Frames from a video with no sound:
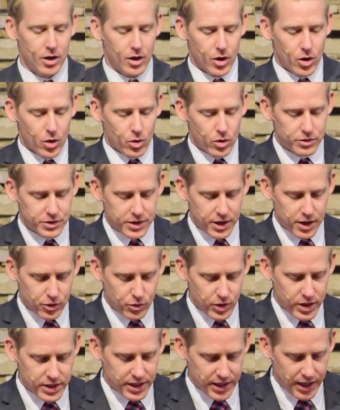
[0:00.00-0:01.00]
We've seen three
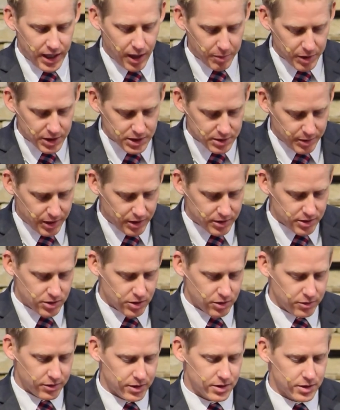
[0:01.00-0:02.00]
dynamics about
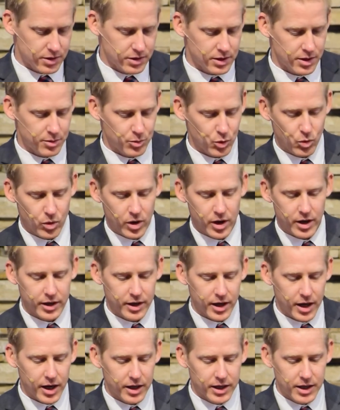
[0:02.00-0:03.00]
service. Number one,
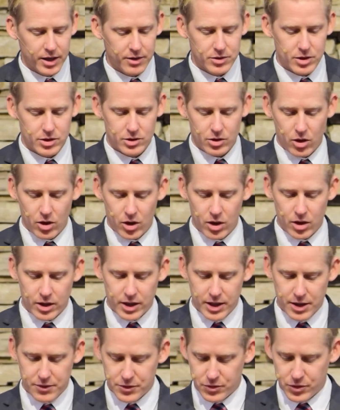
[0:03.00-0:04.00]
God gives us all
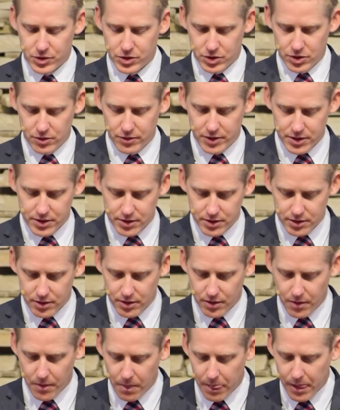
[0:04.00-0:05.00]
gifts for service.
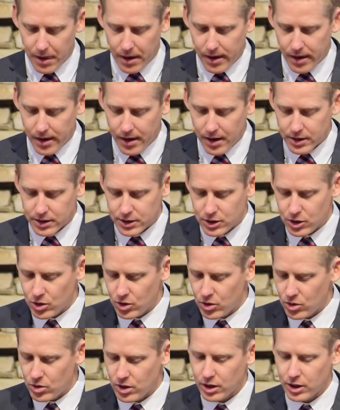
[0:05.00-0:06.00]

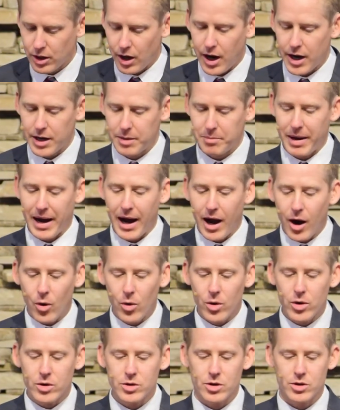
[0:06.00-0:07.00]
Two, God
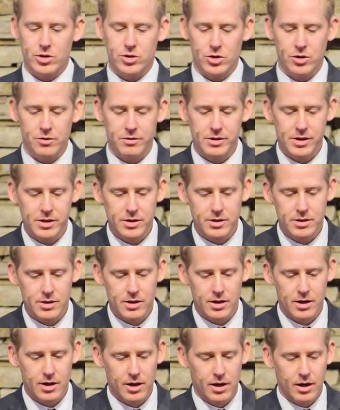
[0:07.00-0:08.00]
empowers our service.
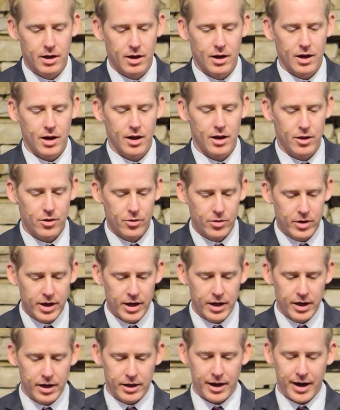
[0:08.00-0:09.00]
And
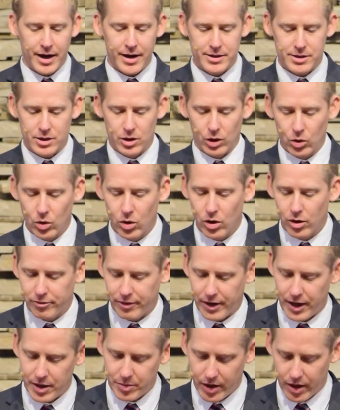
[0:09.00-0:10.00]
three, God is
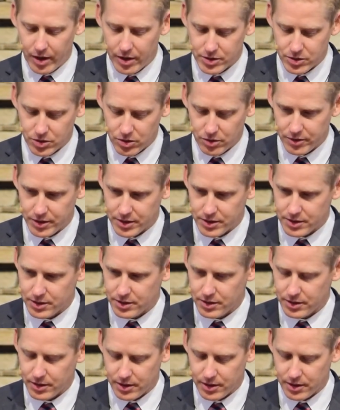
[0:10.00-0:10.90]
glorified by our service.